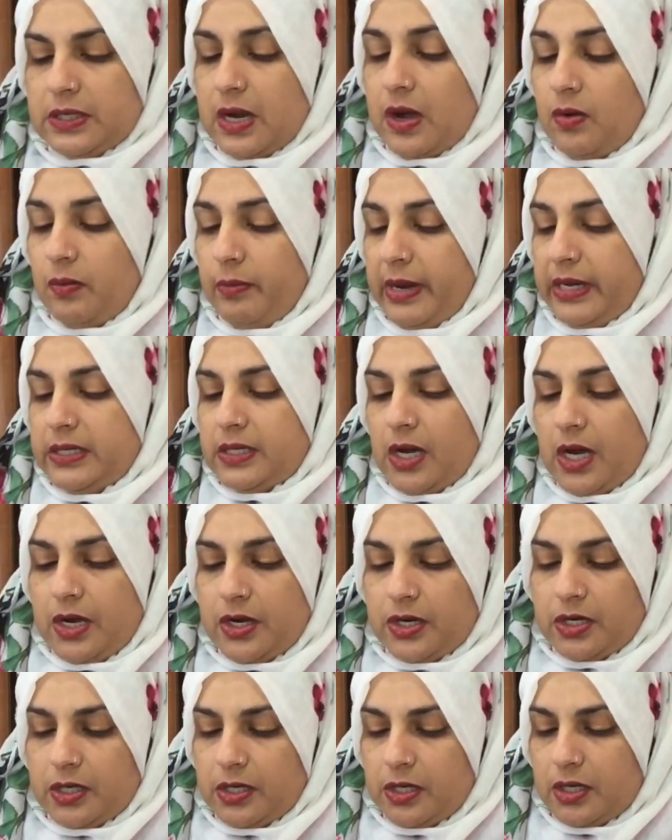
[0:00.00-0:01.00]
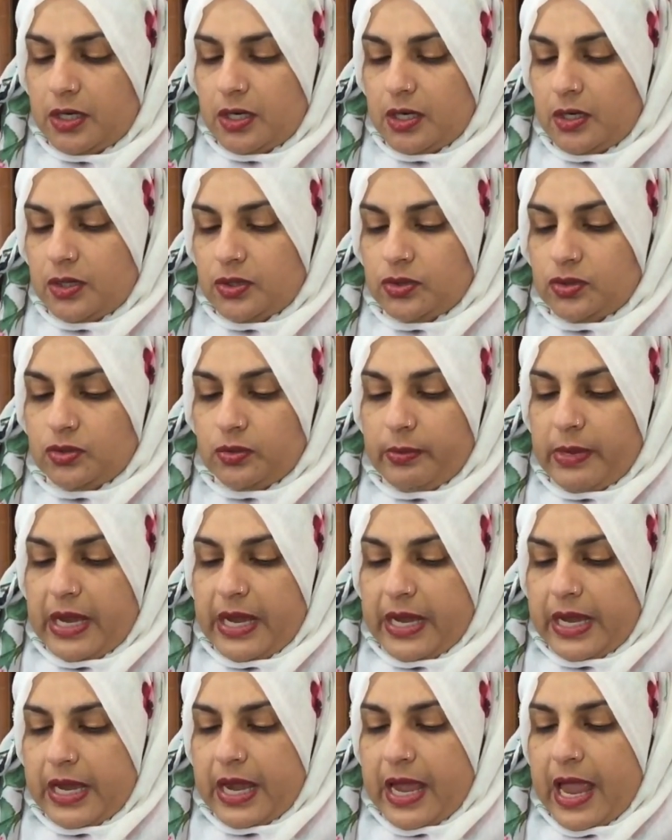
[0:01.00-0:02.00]
Now my daughter
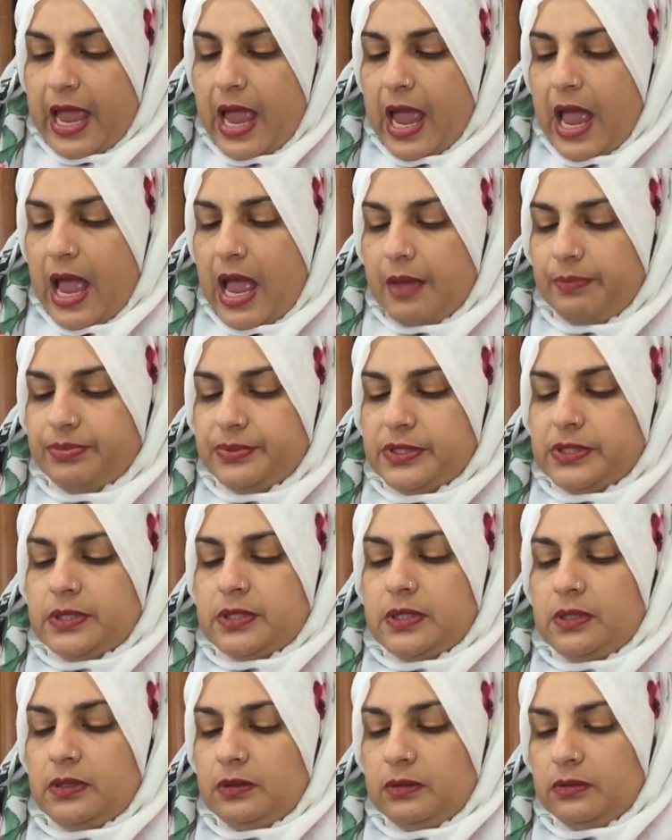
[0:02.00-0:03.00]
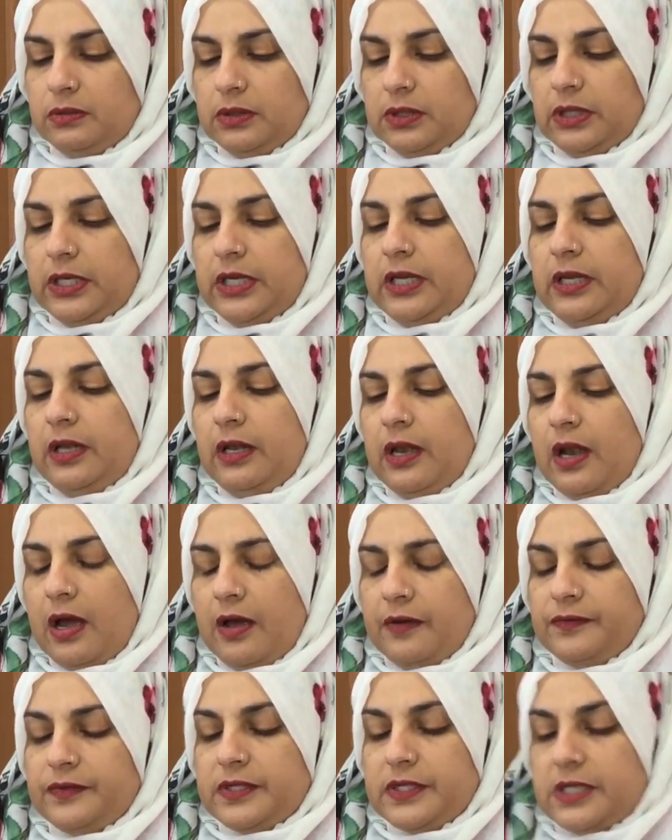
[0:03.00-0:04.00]
Sumaya absolutely
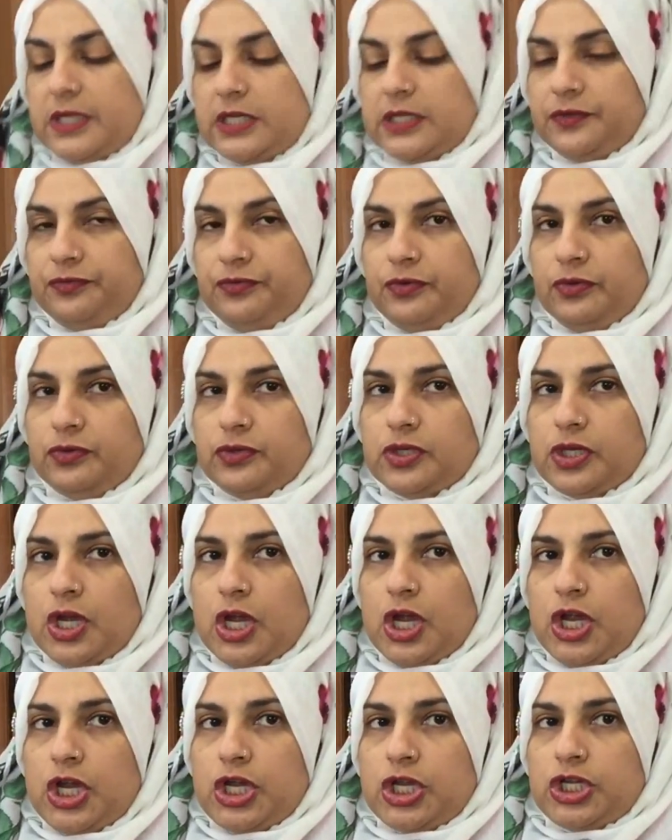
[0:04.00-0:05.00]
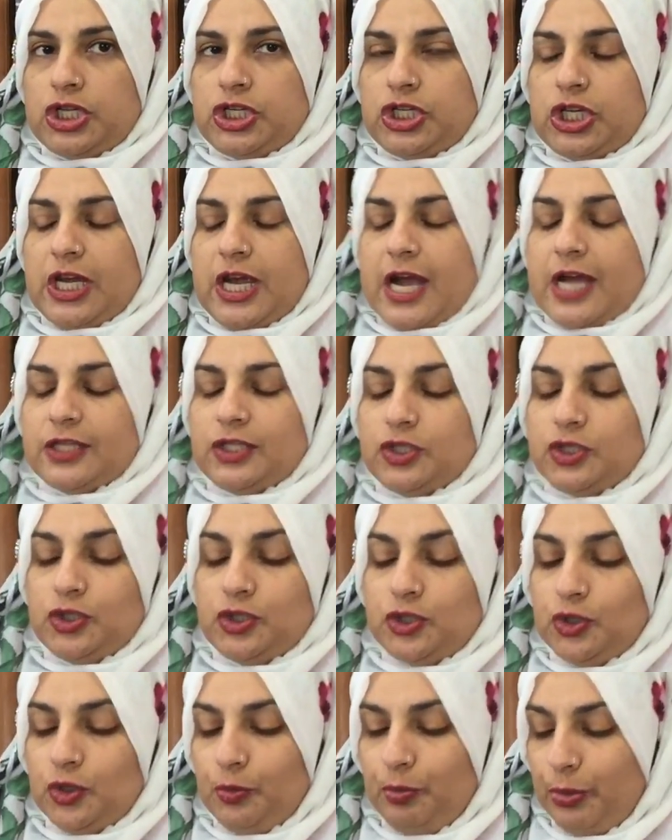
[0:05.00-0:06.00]
loves these fruits. She got
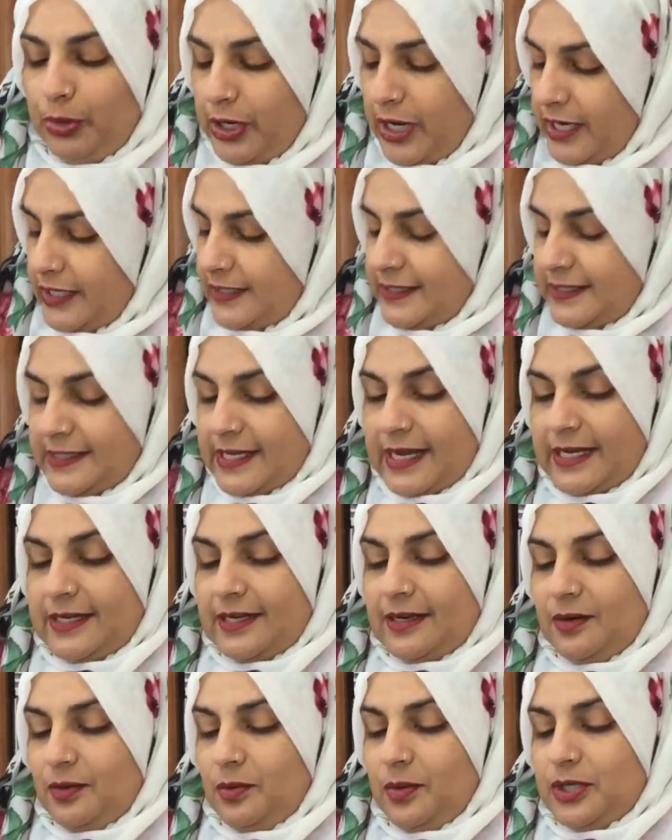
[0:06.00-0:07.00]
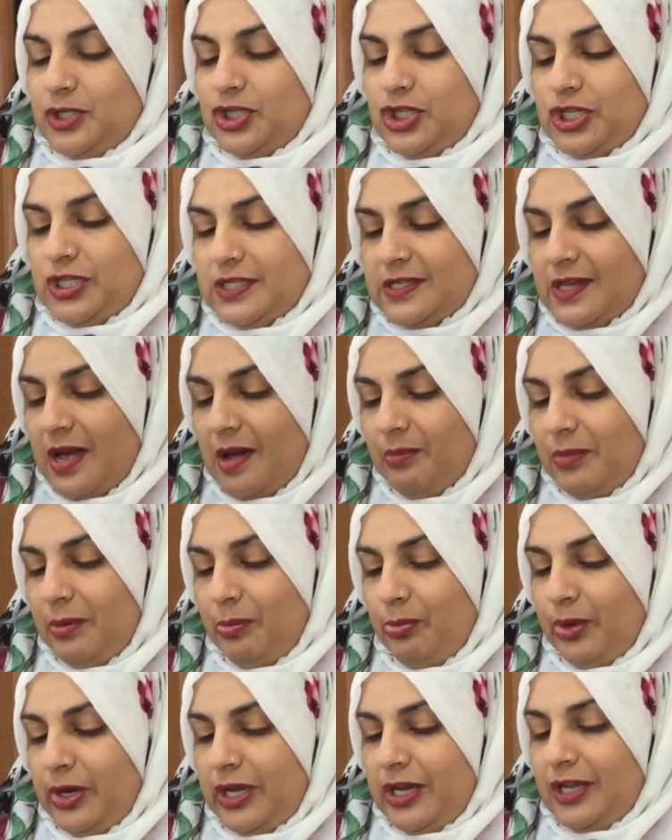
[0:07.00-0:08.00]
super excited when she saw me
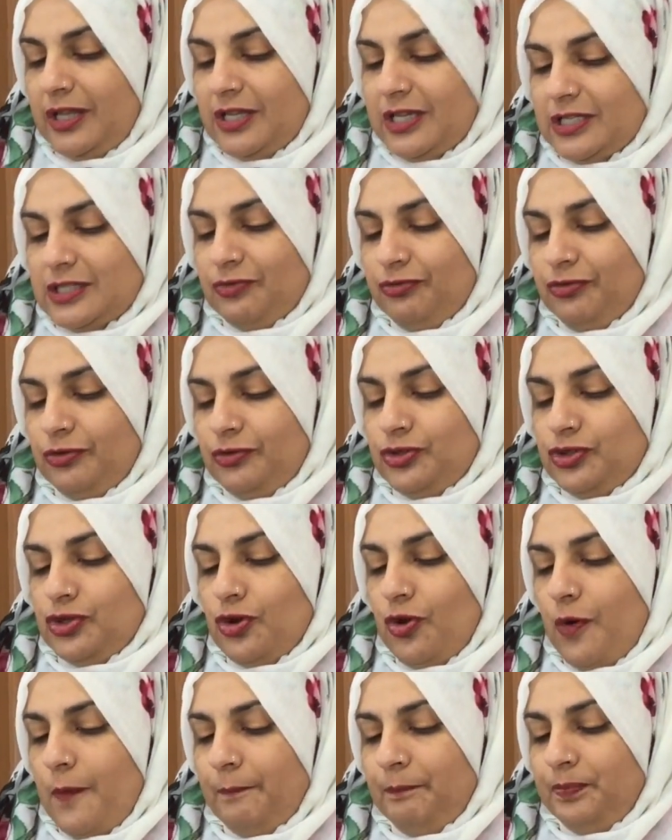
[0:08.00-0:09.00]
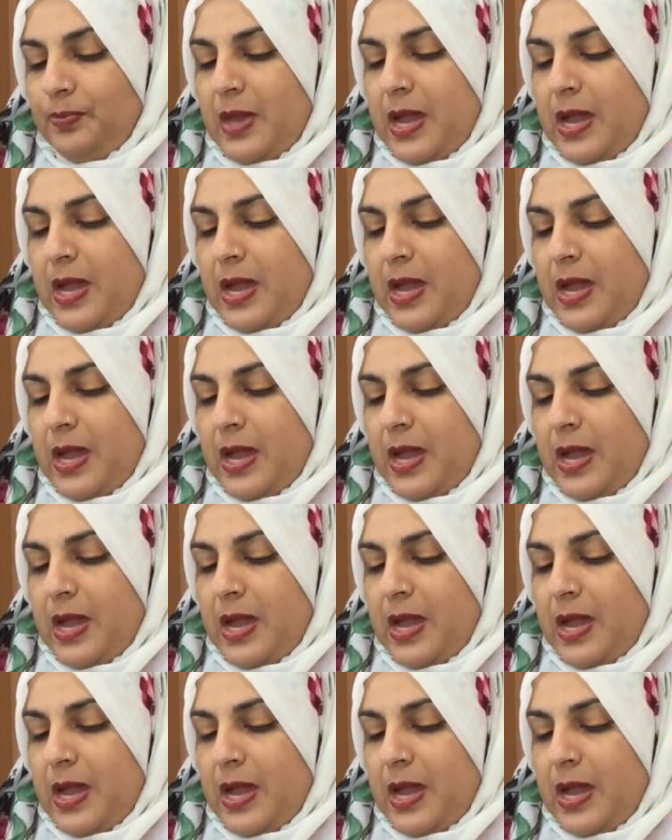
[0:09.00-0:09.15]
bringing these fruits home.